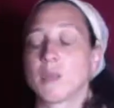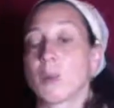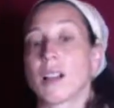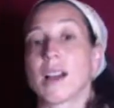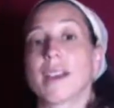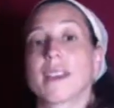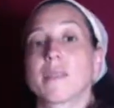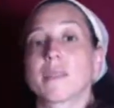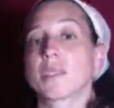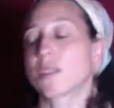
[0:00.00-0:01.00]
Well, I
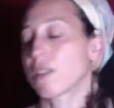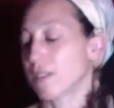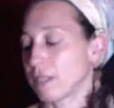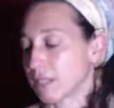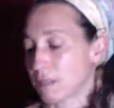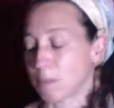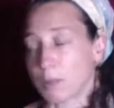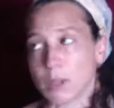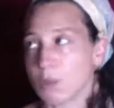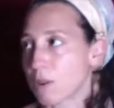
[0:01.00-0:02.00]
am just craving some
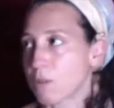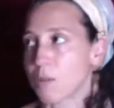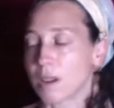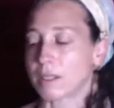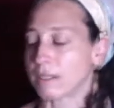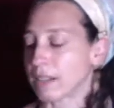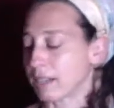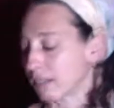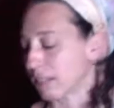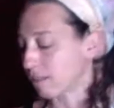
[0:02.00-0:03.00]
pure water
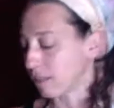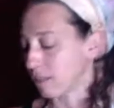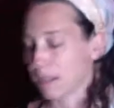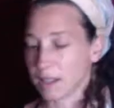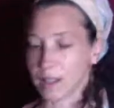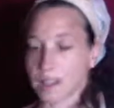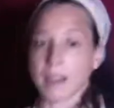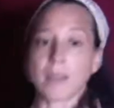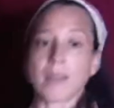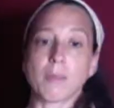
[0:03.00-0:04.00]
right now.
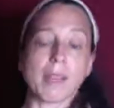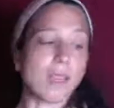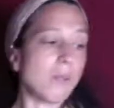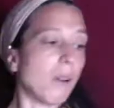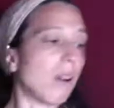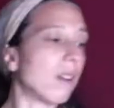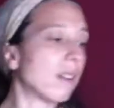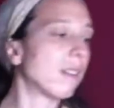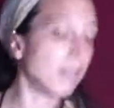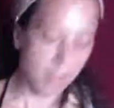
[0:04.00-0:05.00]
I don't know about you all.
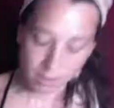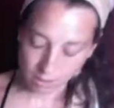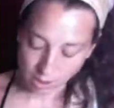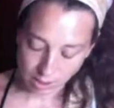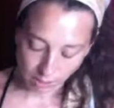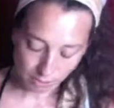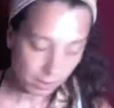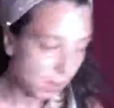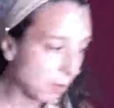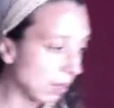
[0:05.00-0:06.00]
The energy is
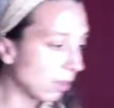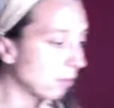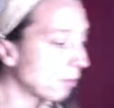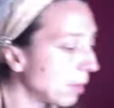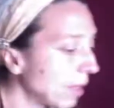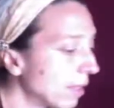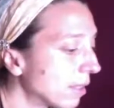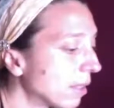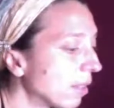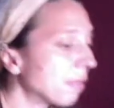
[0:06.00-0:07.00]
flowing through me,
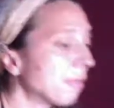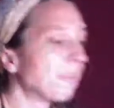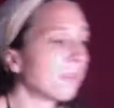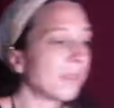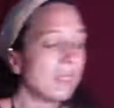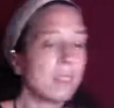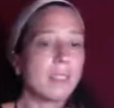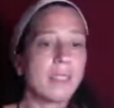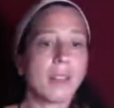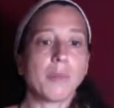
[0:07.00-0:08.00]
so
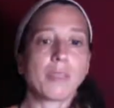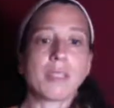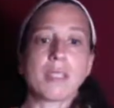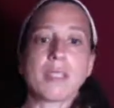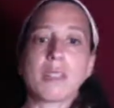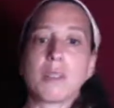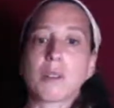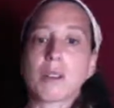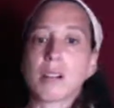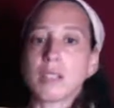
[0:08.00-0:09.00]
I will just say you
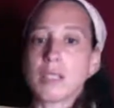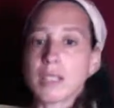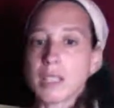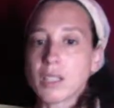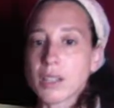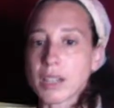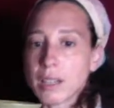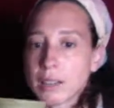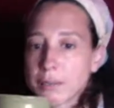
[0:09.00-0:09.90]
are all looking good.